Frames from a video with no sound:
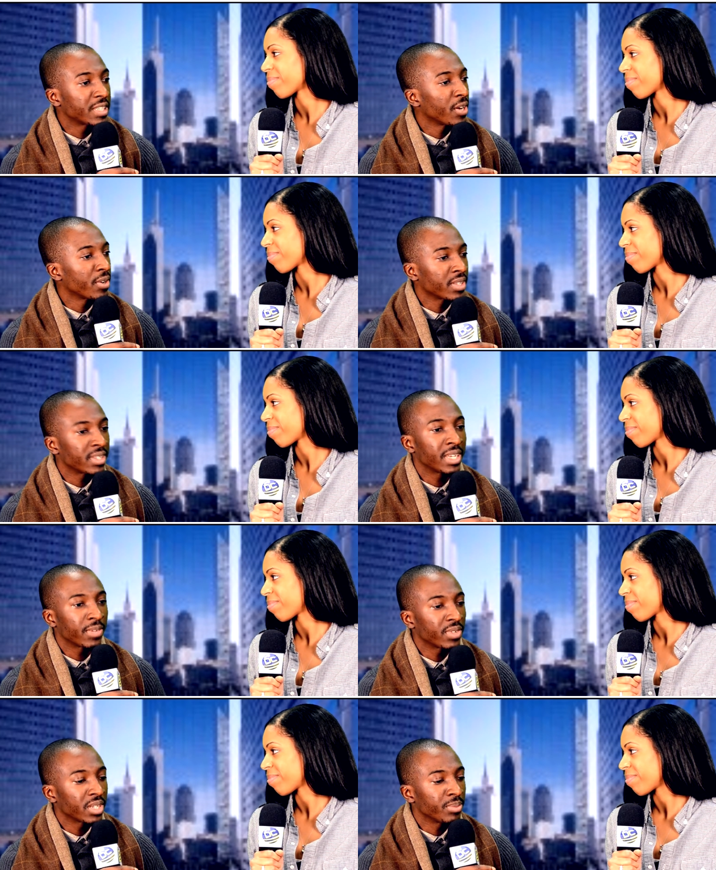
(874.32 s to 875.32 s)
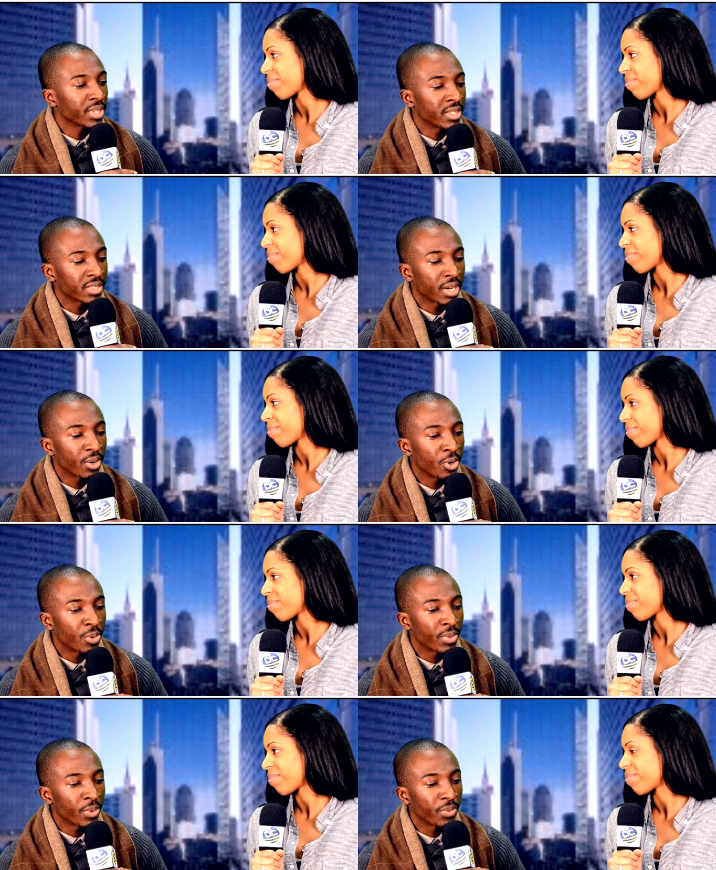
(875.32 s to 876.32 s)
Speaker 1: charity definitely begins at home,
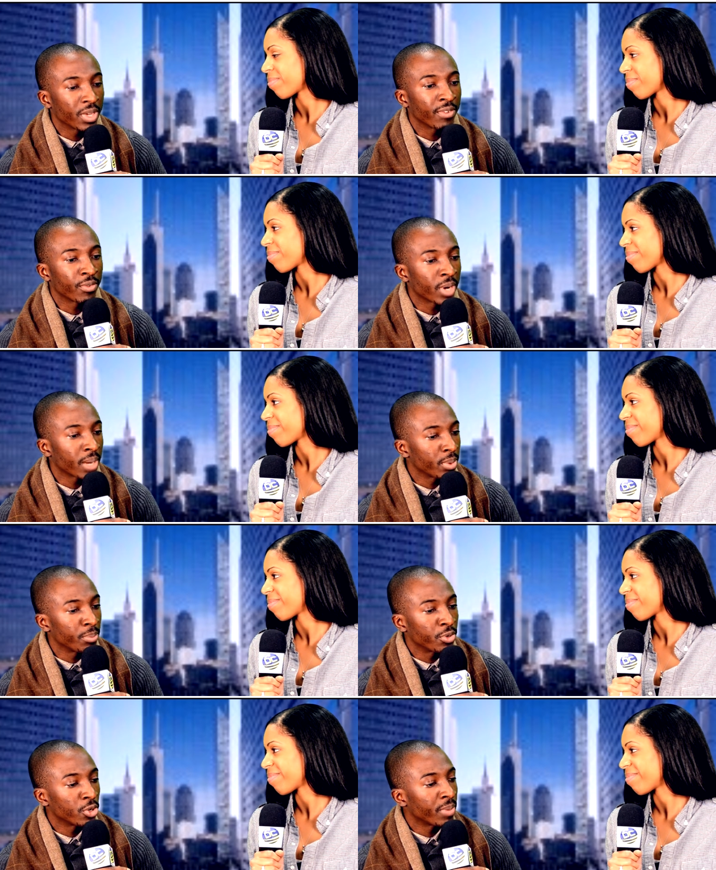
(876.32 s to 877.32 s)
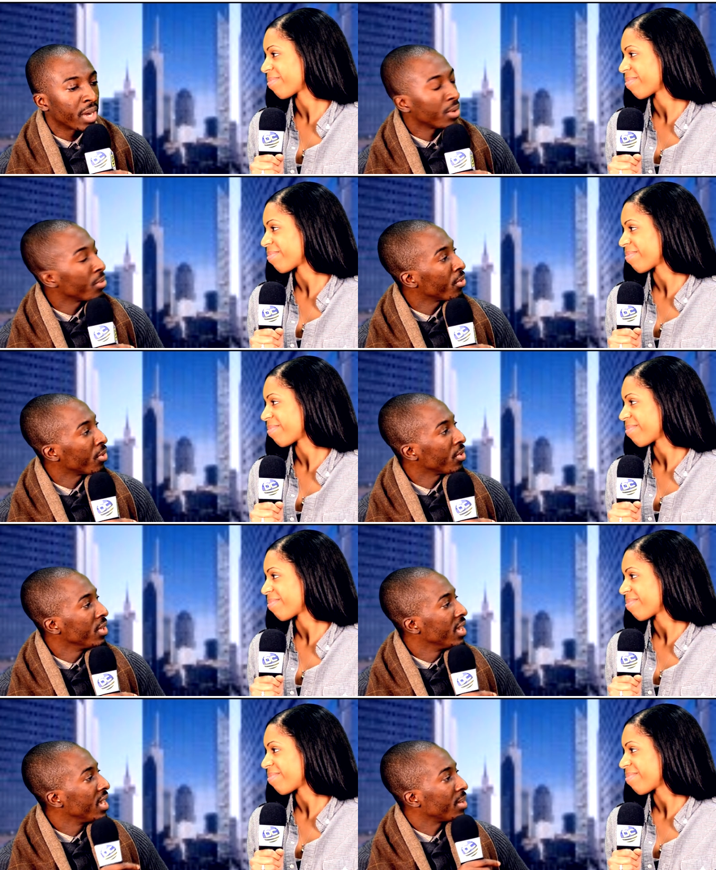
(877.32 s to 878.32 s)
and we have grabbed the bull by the horn
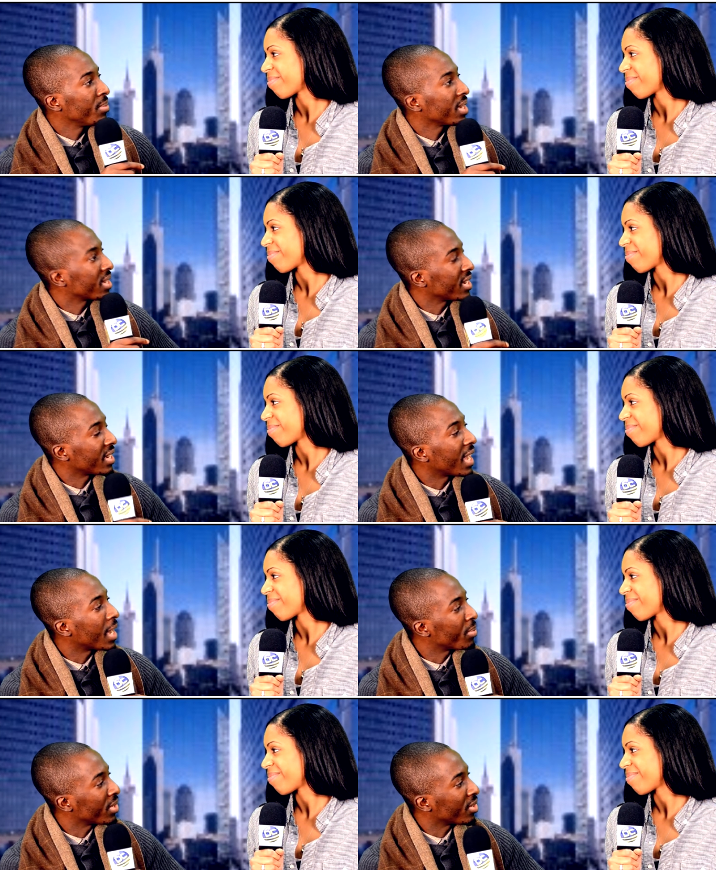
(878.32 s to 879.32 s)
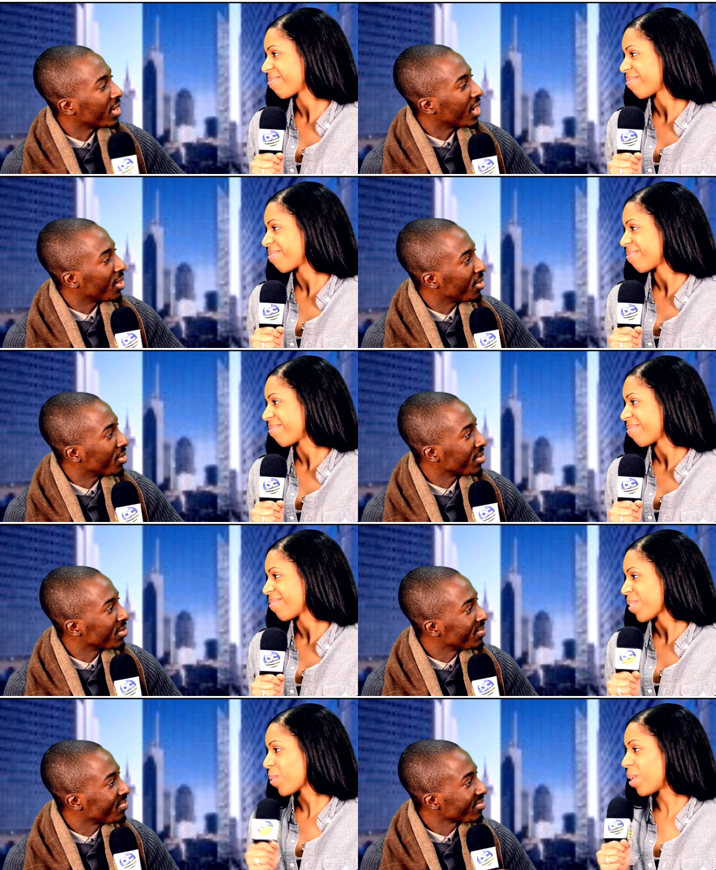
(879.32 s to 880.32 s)
and making it happen on our own.
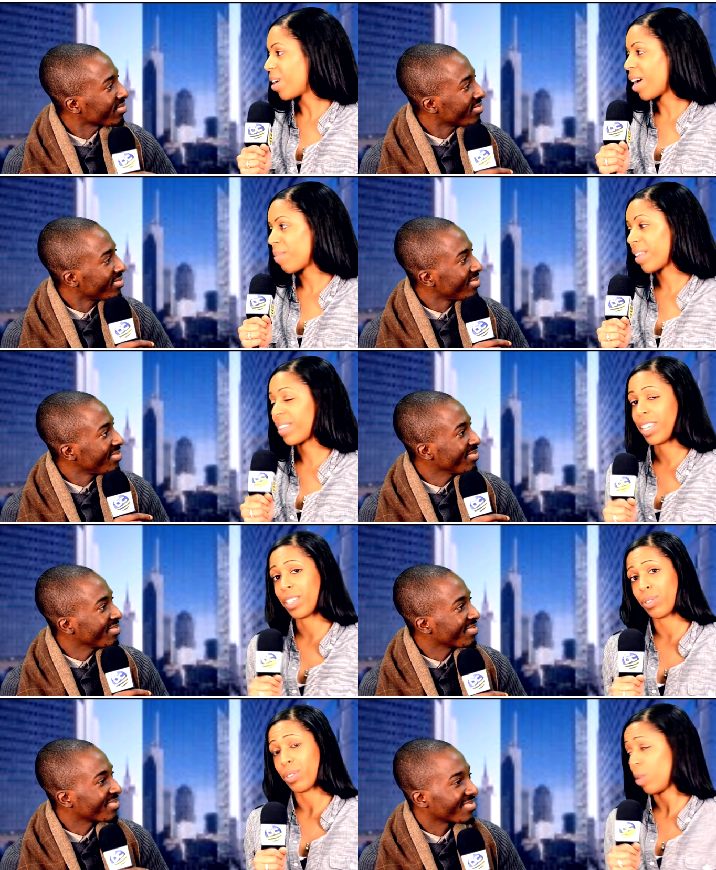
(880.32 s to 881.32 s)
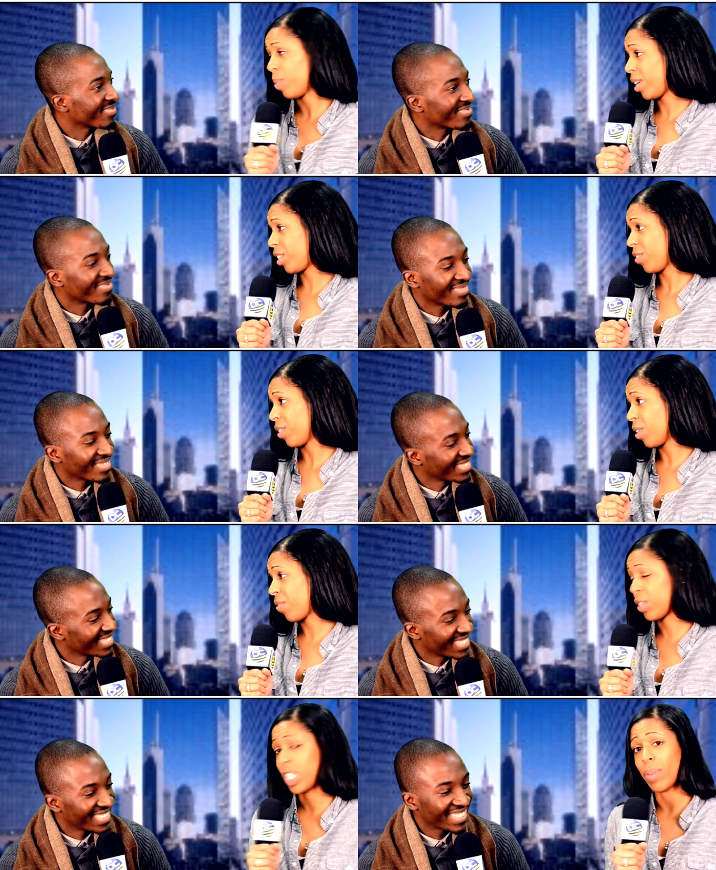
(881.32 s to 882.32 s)
Speaker 2: Well, Ahmed, thank you so much for,
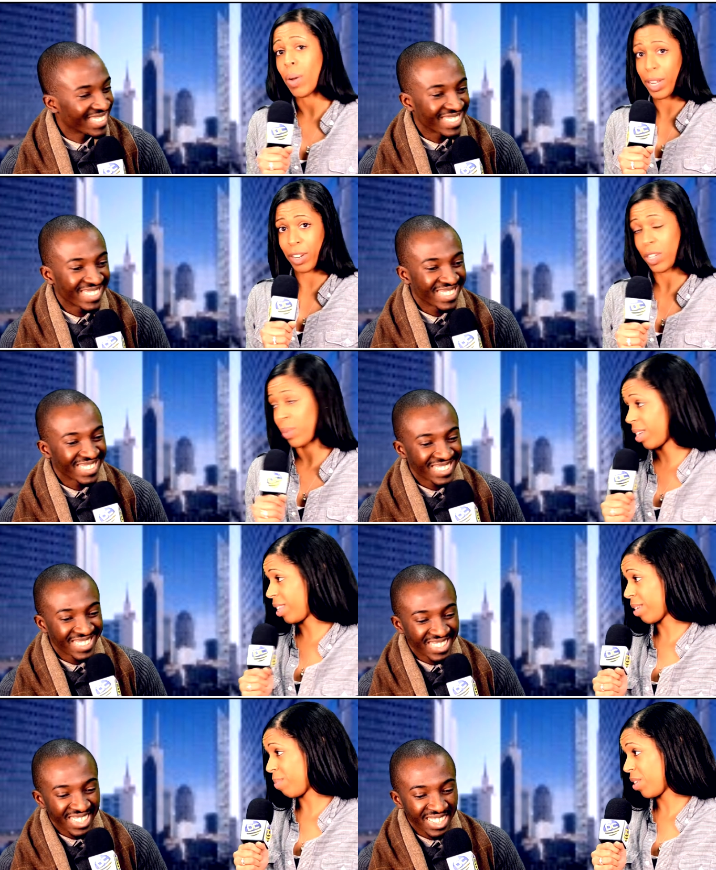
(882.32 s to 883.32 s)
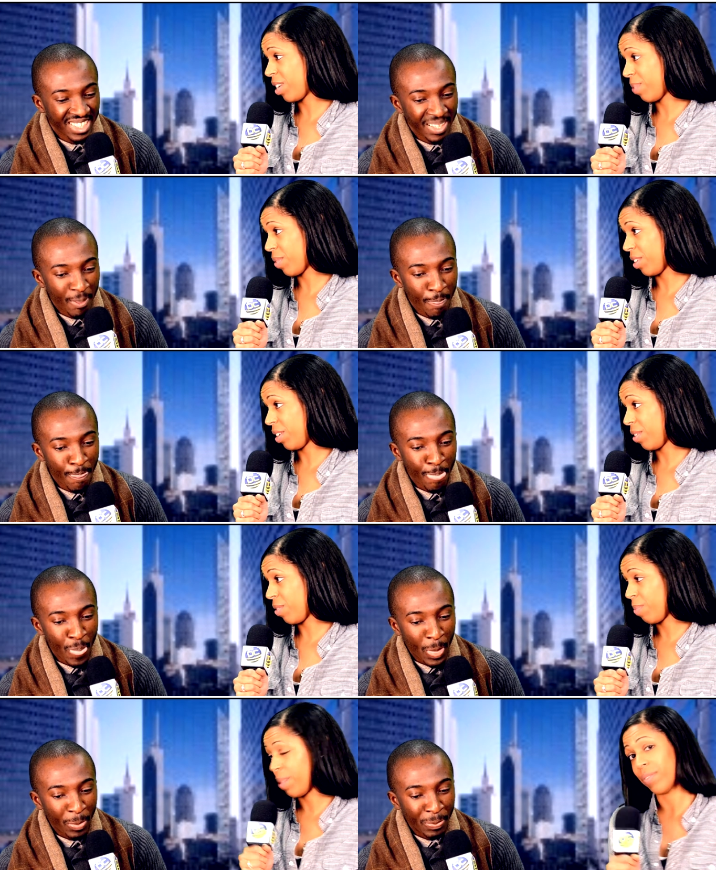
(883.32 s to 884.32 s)
first of all, what you're doing in the community and with the youth,
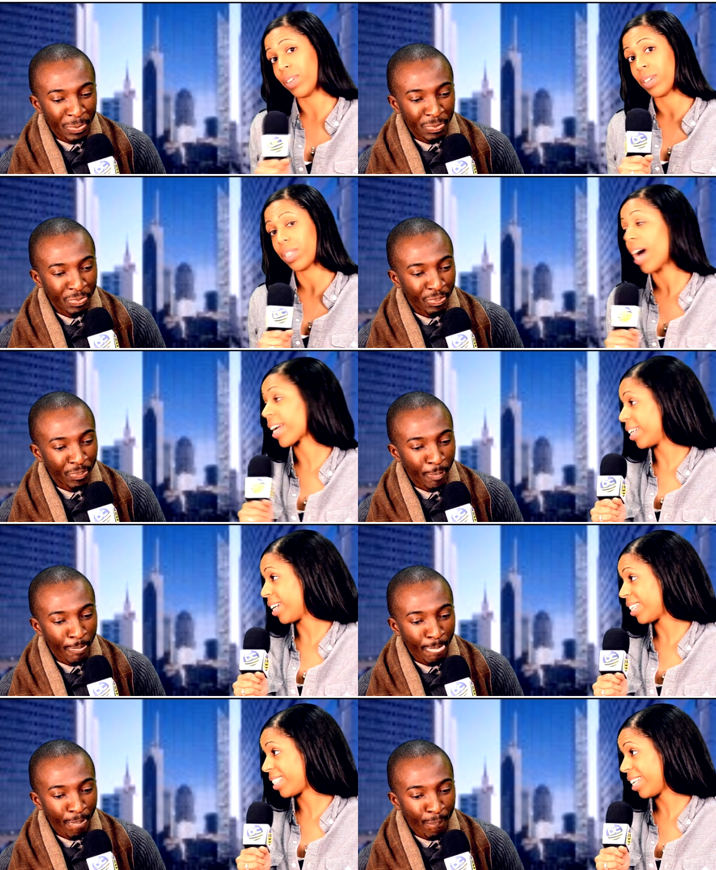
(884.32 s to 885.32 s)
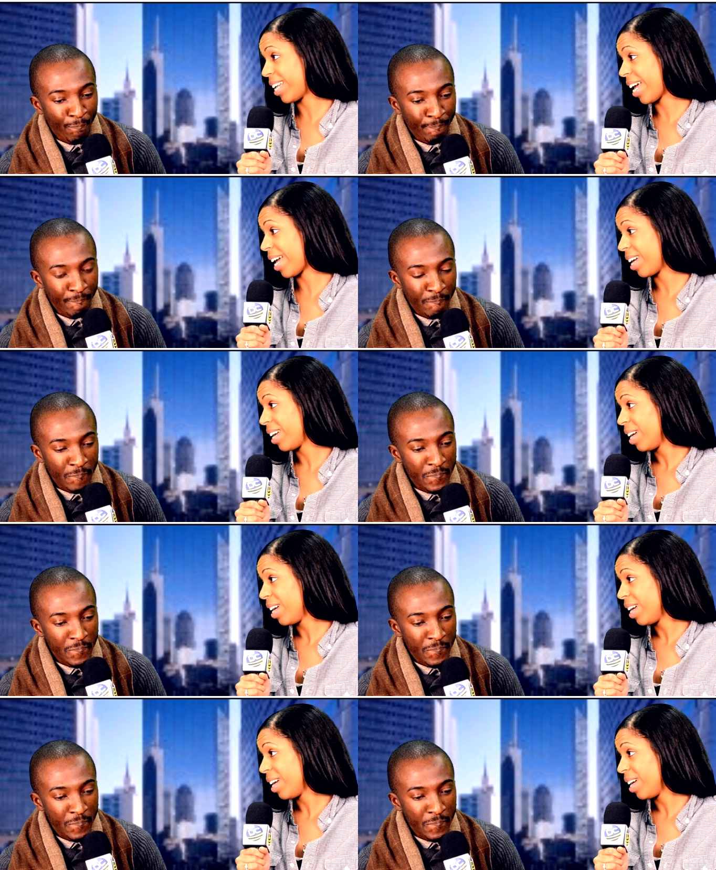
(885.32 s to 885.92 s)
but for talking to us today